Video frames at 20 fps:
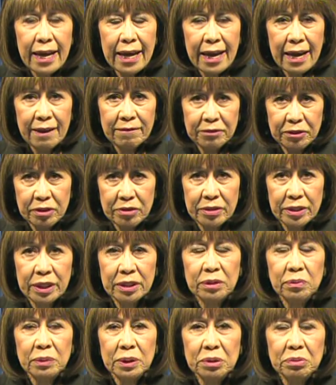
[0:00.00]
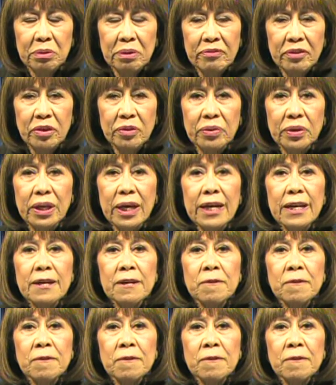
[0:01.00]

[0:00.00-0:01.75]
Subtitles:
after this was reviewed.